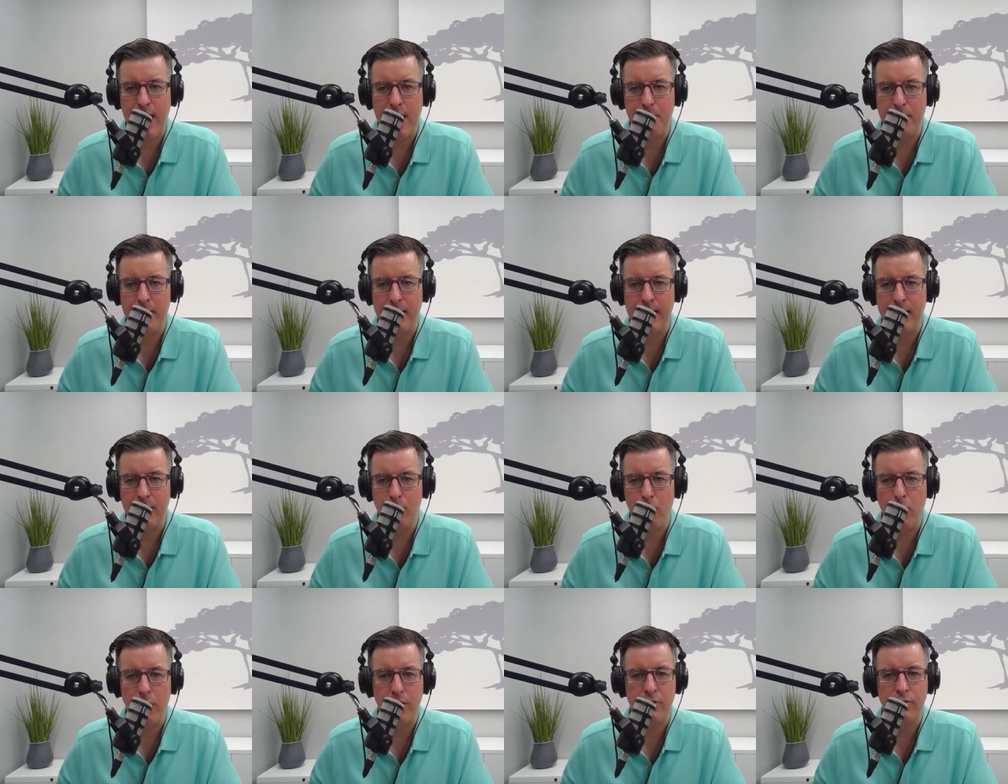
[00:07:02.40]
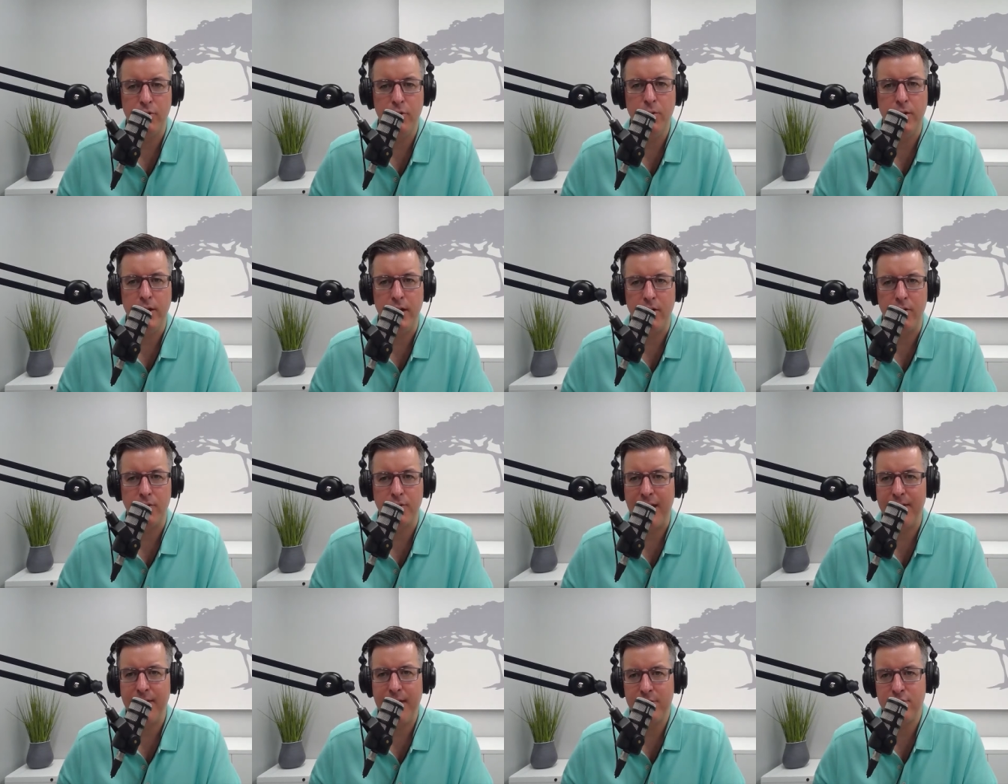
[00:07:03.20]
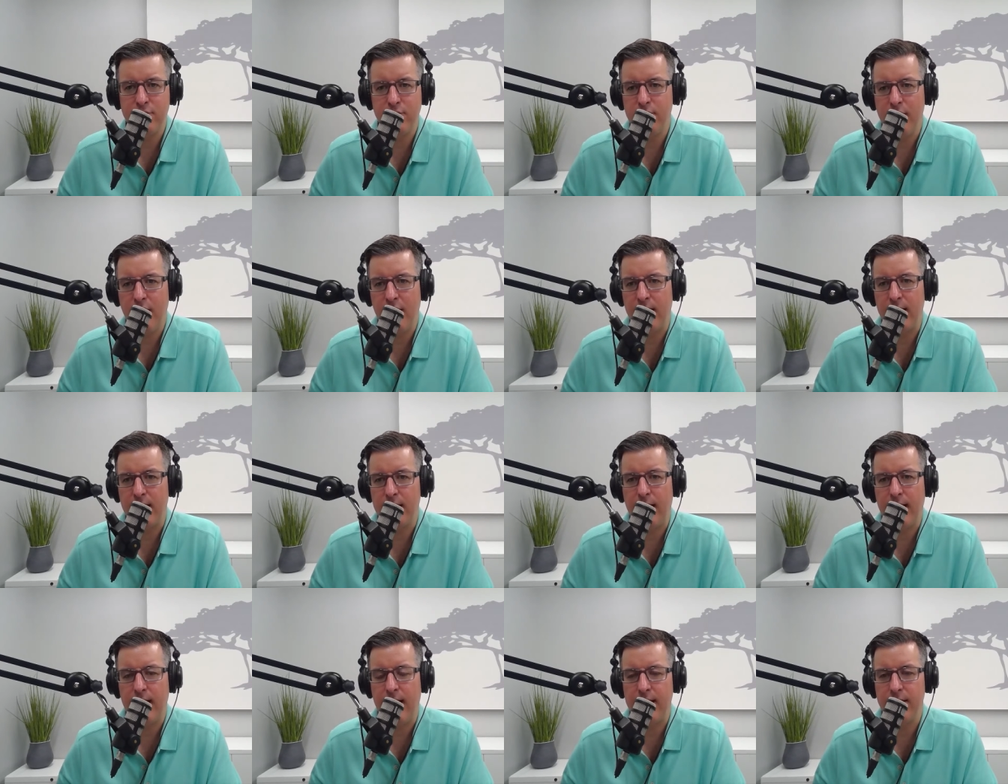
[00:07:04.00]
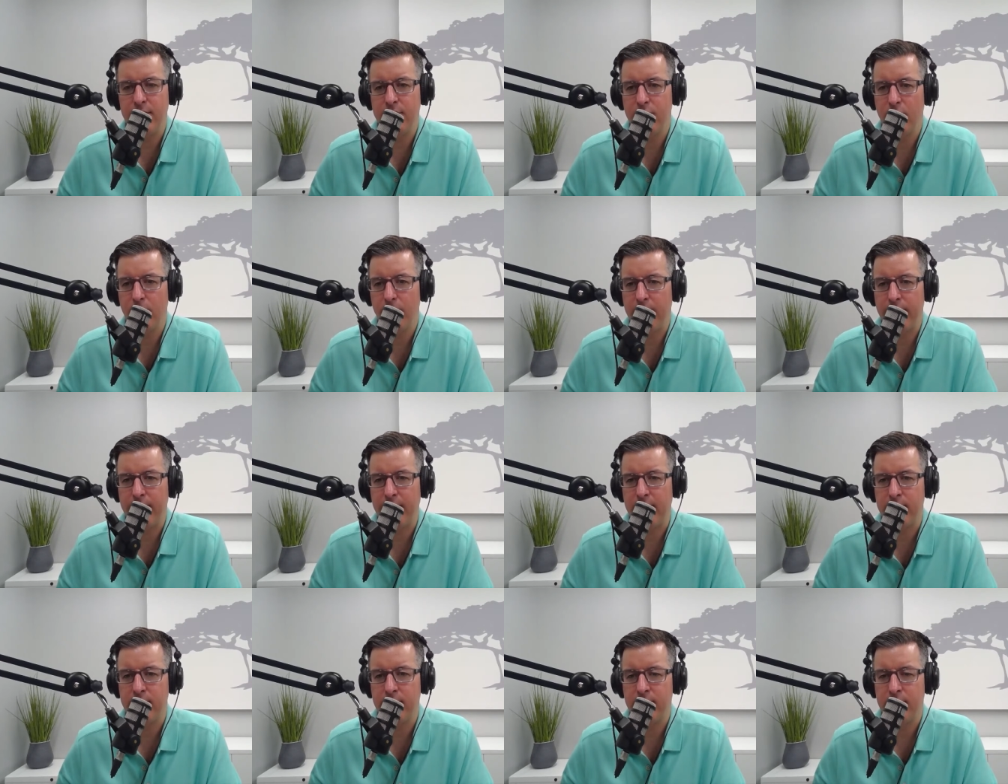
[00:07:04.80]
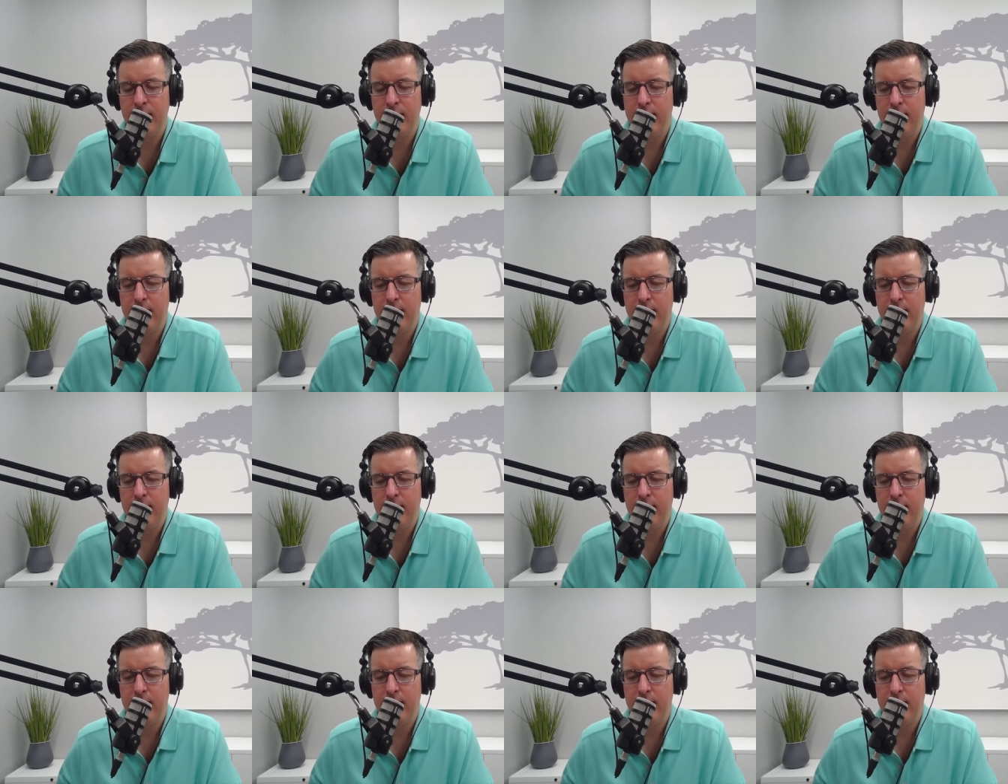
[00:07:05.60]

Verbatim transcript: happening in one or two years. And that's just not, I, I just don't think that's... Well,